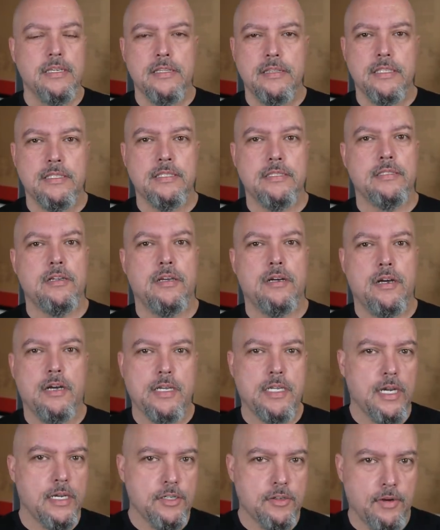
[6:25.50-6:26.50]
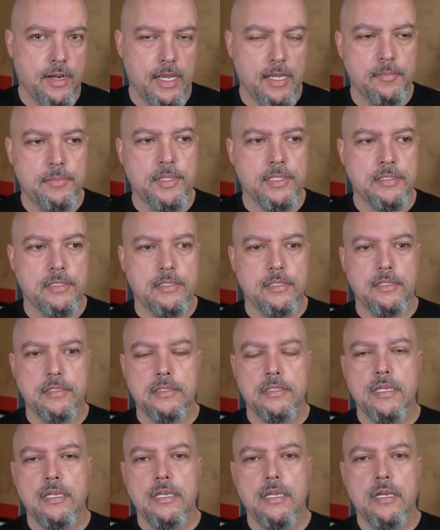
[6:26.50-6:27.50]
This is a gun grab. This
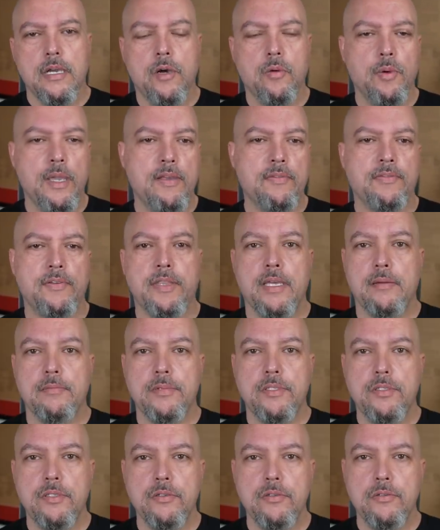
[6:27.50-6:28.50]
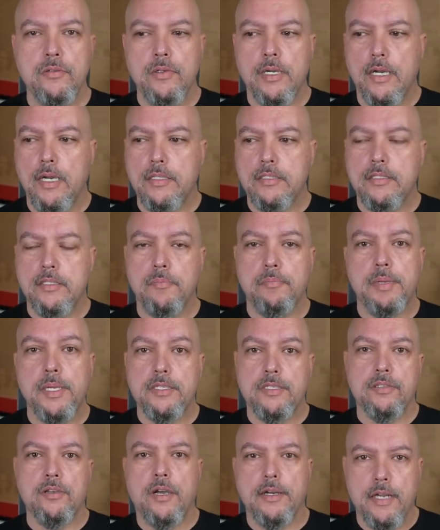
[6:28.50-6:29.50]
is a way for them to uh, to
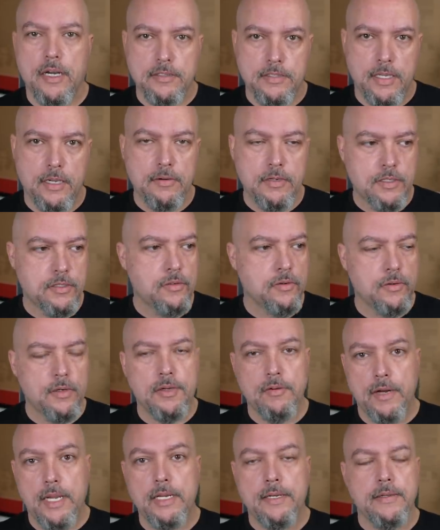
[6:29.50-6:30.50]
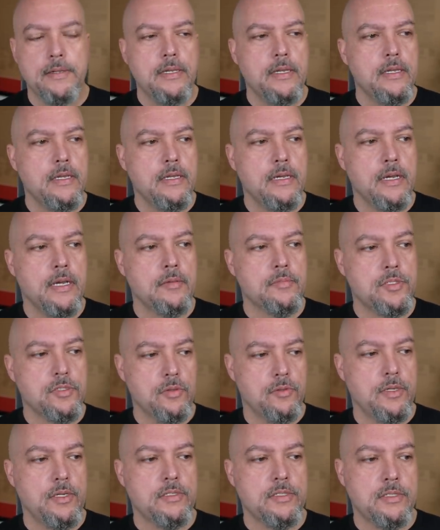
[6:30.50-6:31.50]
piss on our territory, right? Um, so
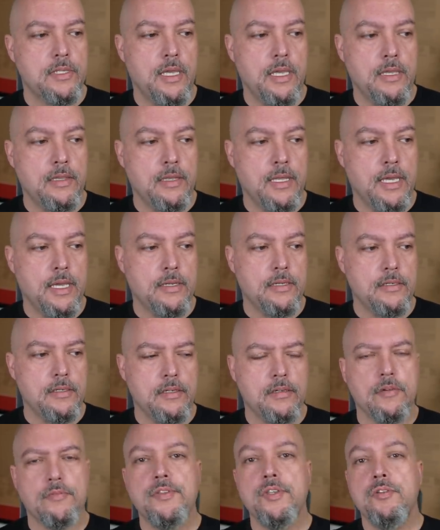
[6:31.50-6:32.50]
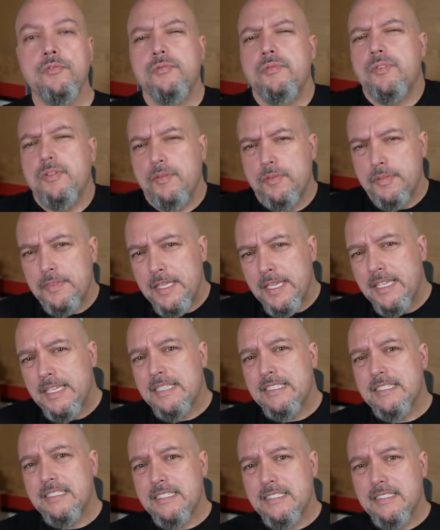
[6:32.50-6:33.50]
they're saying that you know if you you think
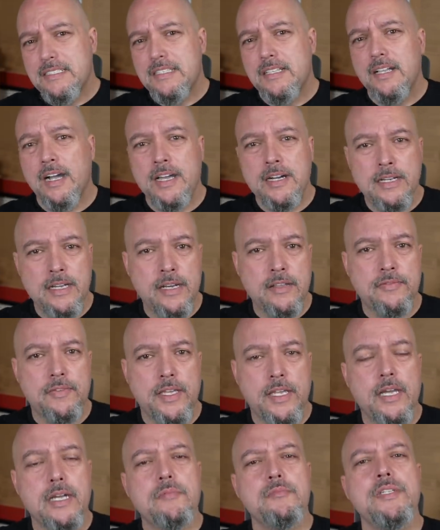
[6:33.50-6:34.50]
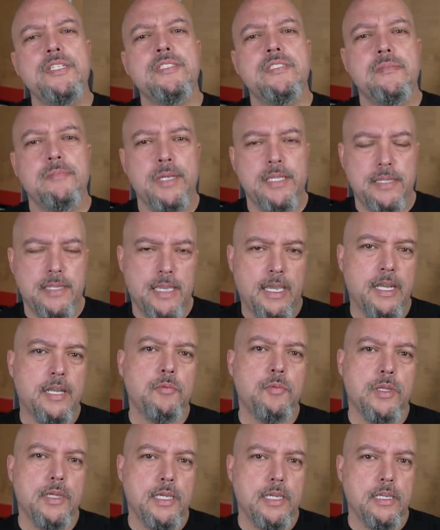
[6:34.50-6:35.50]
it's not an NFA item, resubmit that, and
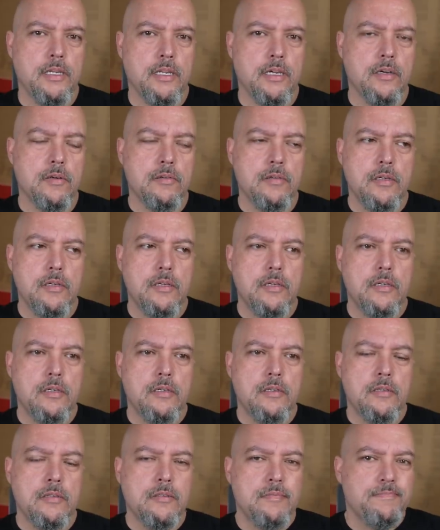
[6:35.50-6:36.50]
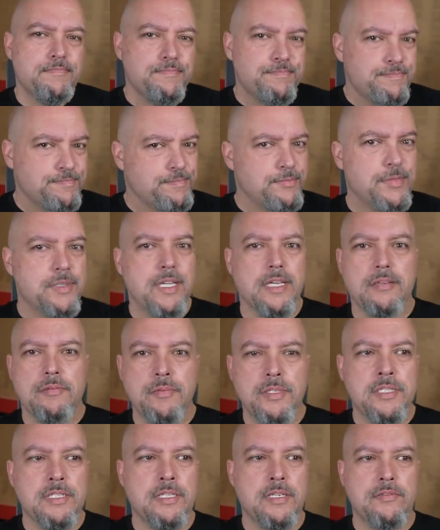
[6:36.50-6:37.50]
we'll let you know.
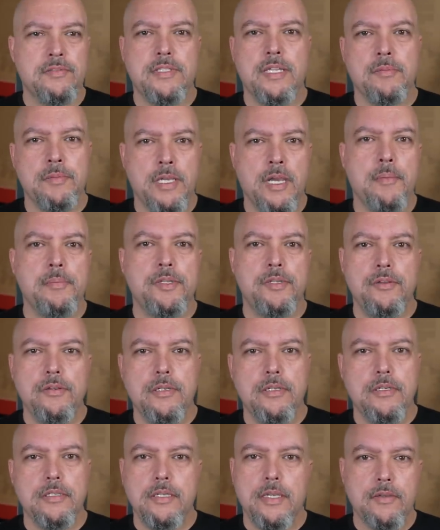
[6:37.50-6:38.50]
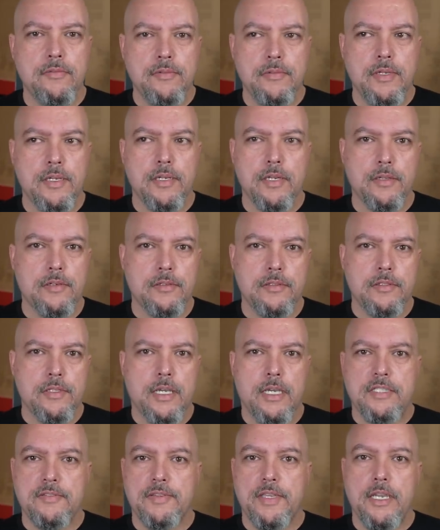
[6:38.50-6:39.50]
Which gives them the opportunity to give another
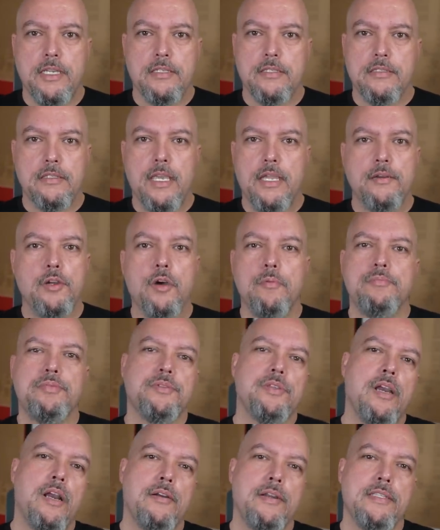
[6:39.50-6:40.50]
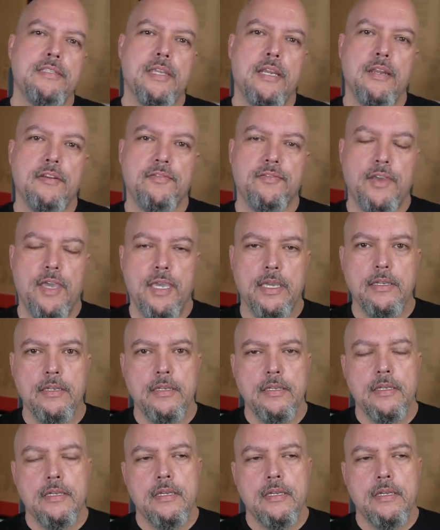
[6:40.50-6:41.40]
classification, saying nope, sorry, it's an NFA.